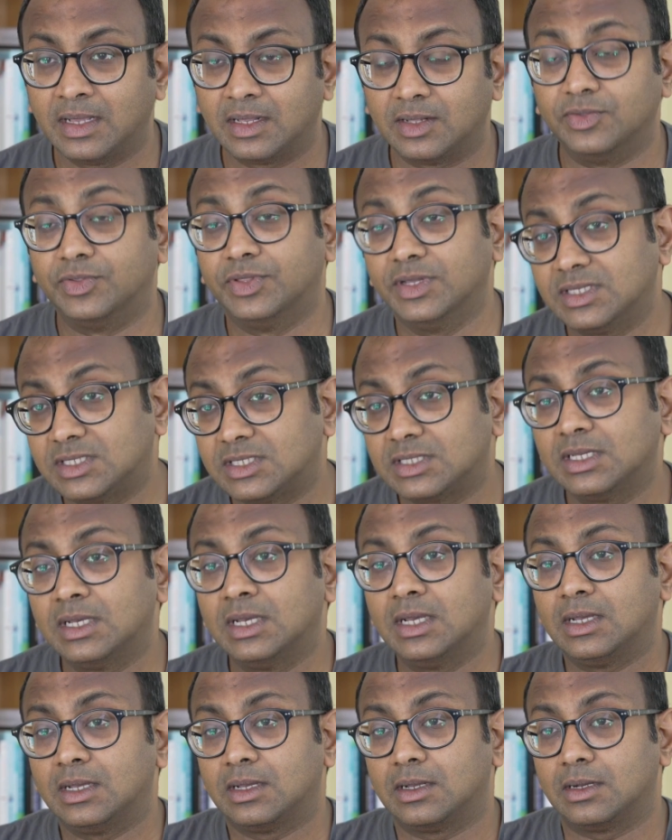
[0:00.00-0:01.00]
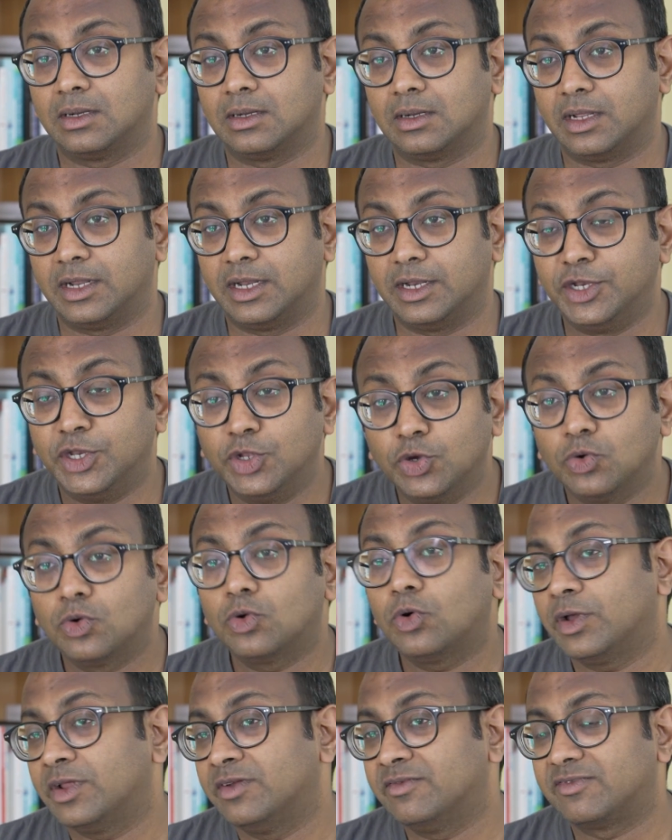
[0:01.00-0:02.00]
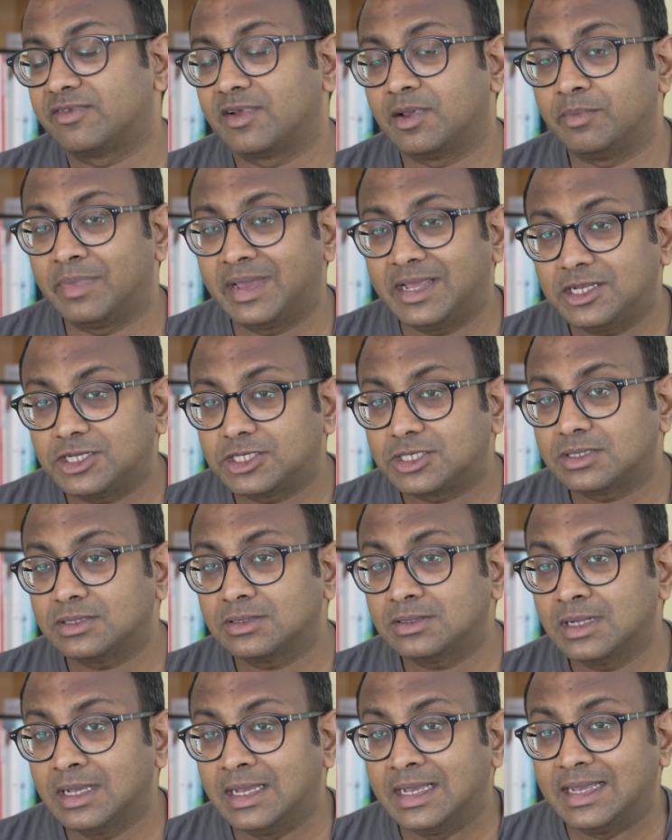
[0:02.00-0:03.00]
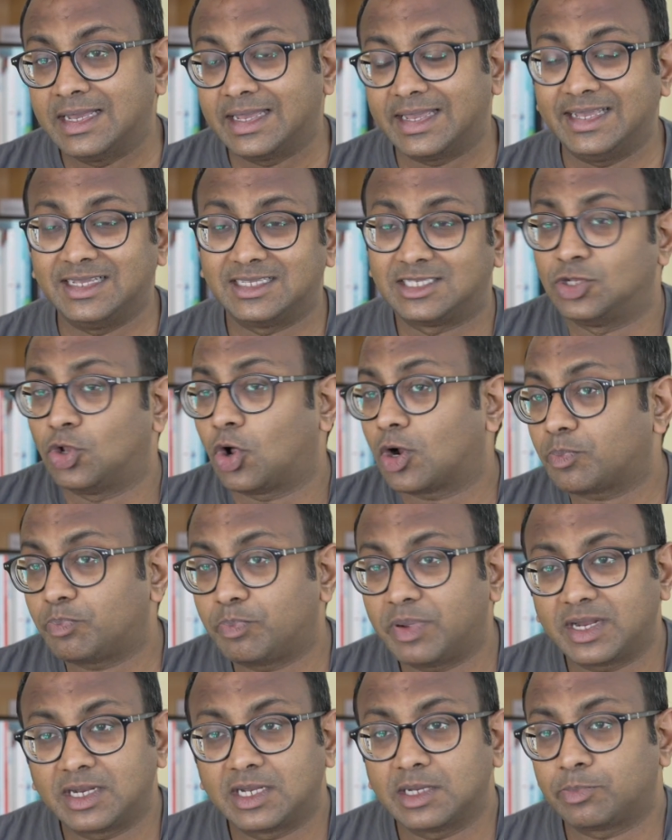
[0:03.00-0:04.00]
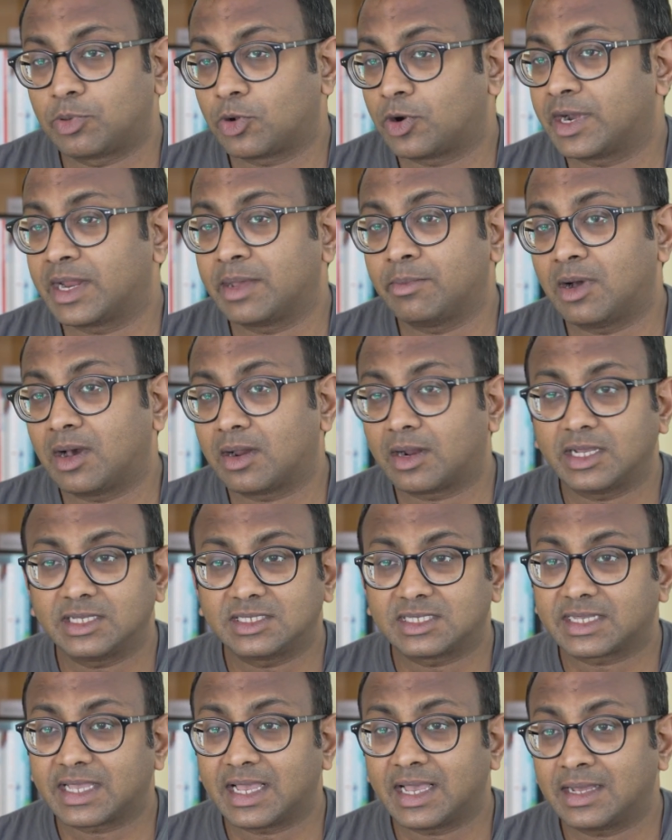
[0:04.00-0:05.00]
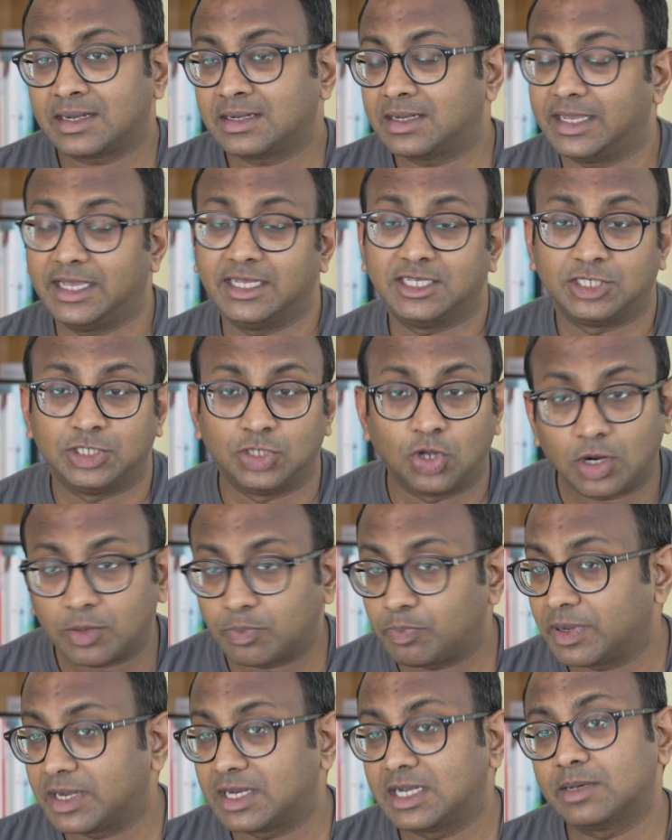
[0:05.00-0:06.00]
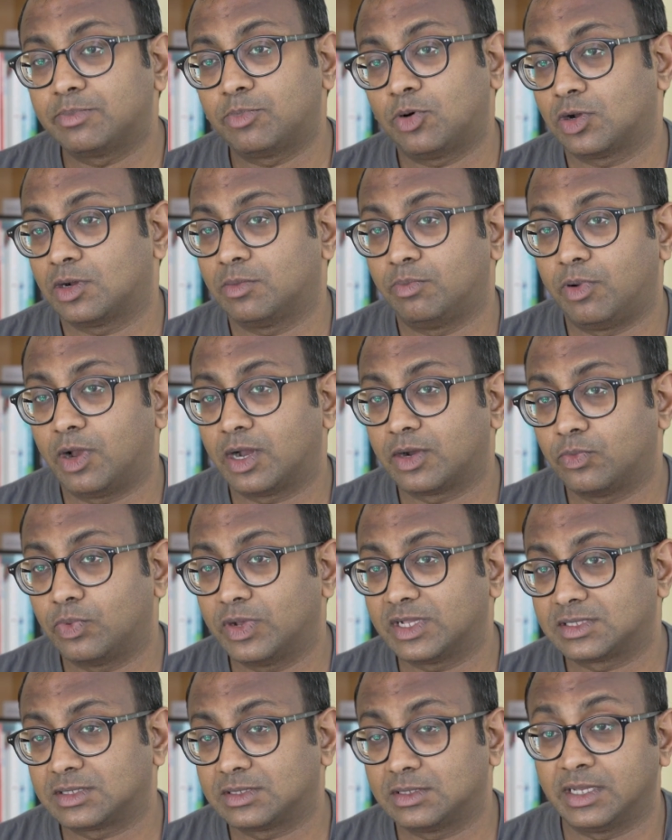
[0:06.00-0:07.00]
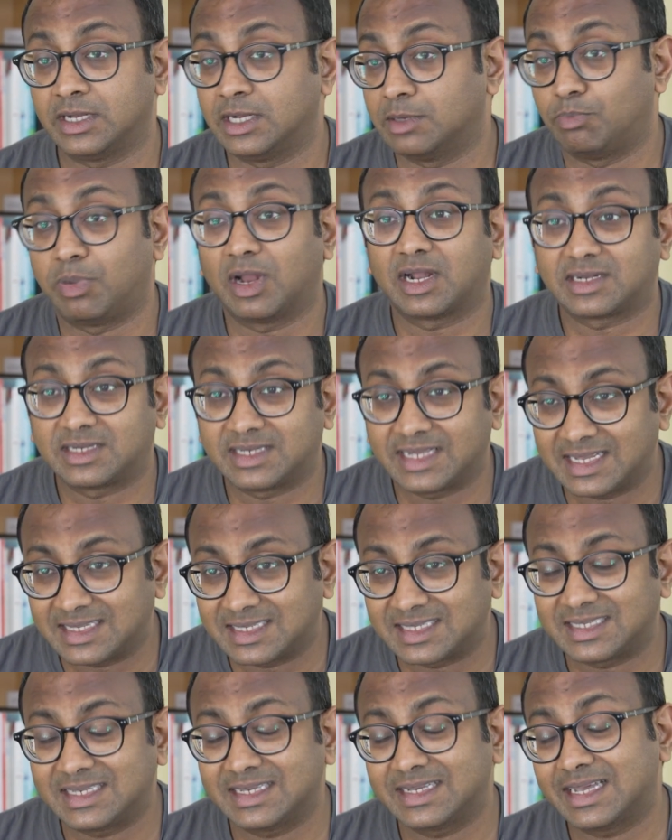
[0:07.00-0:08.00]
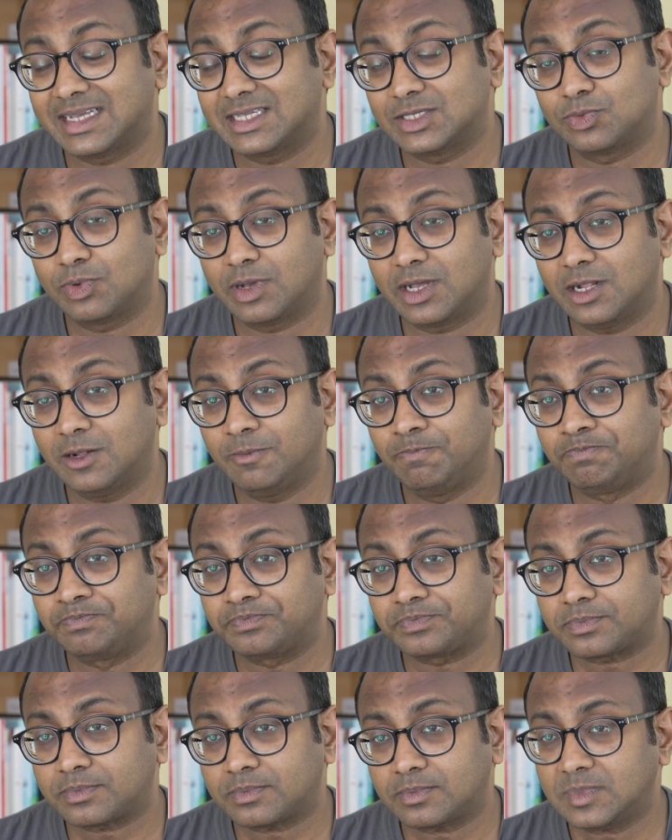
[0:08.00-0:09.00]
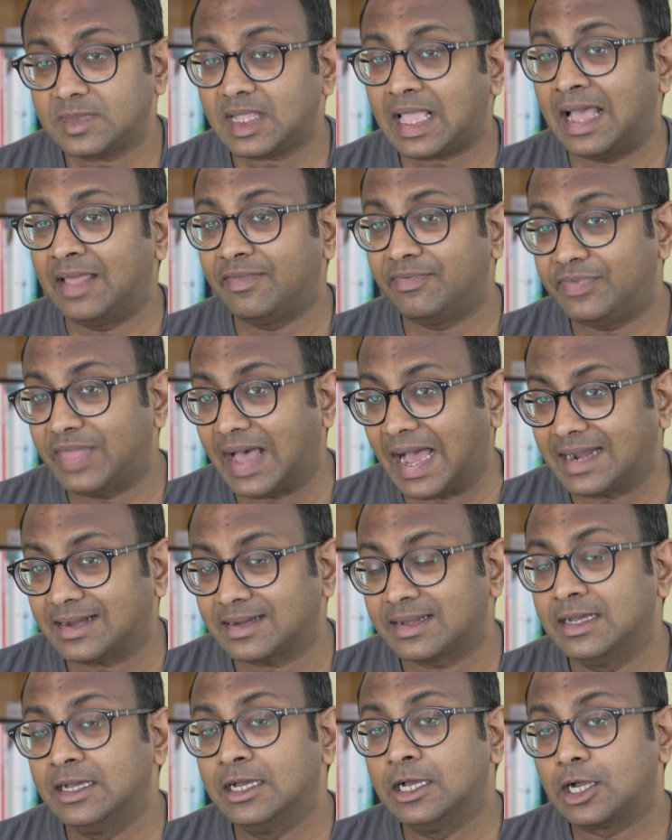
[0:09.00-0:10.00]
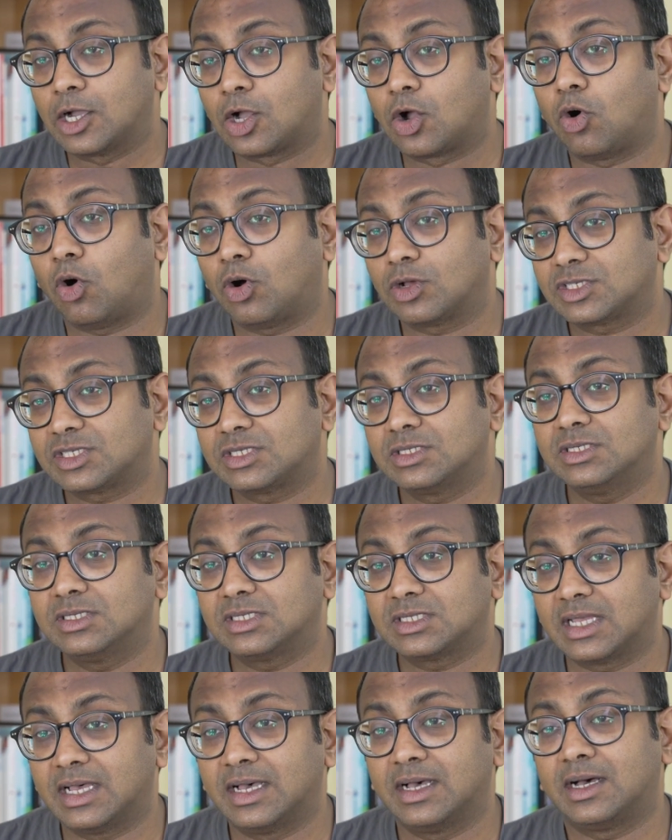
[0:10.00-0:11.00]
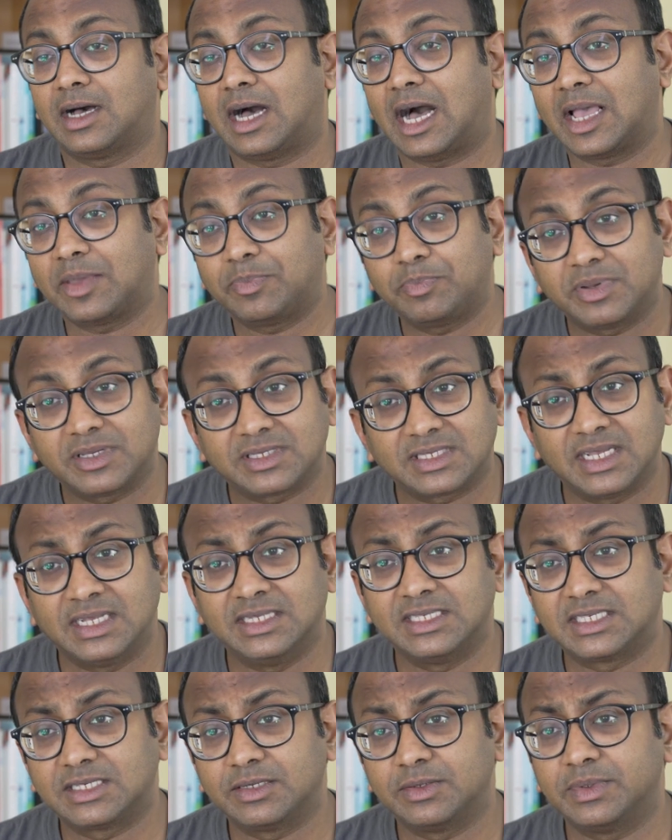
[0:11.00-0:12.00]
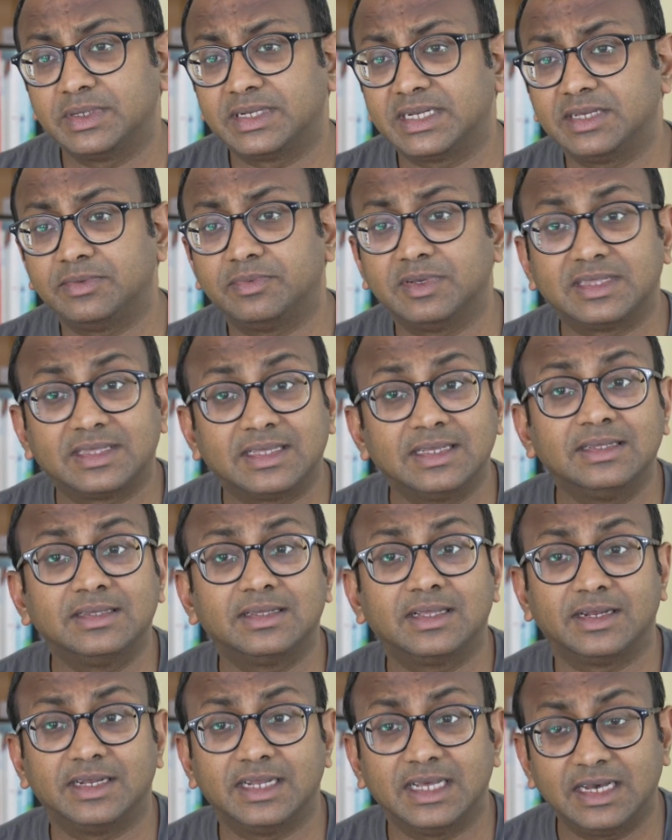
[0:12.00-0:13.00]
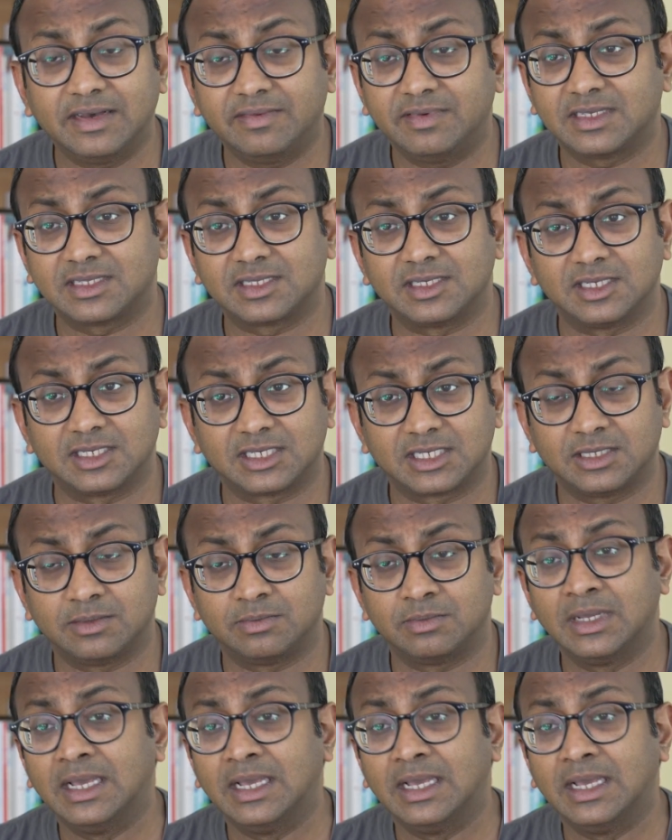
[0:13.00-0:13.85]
This neuroinflammation is not picked up on an MRI scan, is not picked up on a blood vessel in blood testing as well. And that causes a hypersensitivity within the nervous system